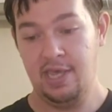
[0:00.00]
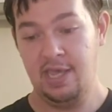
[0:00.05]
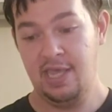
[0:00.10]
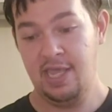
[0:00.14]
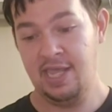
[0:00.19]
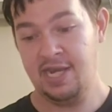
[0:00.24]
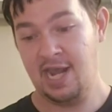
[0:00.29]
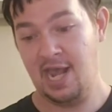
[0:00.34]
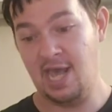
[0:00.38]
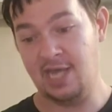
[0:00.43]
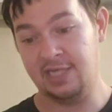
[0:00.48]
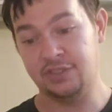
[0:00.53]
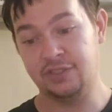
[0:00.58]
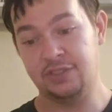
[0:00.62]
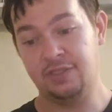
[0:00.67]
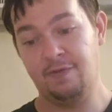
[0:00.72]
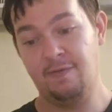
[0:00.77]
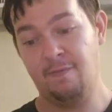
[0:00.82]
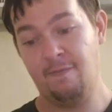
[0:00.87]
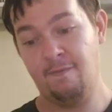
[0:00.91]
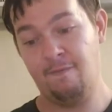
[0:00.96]
It has
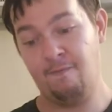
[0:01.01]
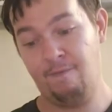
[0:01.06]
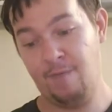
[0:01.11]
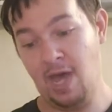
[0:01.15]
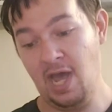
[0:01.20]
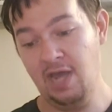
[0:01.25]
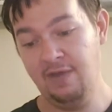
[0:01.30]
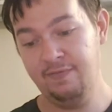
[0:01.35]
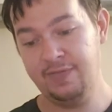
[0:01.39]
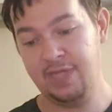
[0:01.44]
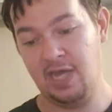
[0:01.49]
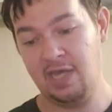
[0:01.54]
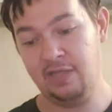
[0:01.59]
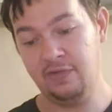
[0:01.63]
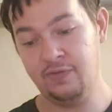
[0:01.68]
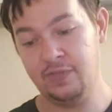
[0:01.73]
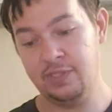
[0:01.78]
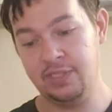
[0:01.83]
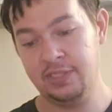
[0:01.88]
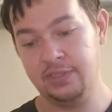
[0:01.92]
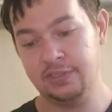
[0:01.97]
5
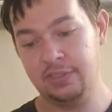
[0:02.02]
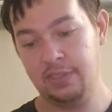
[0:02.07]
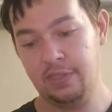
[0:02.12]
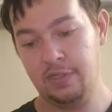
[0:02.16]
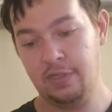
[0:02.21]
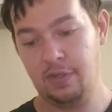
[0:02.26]
calories,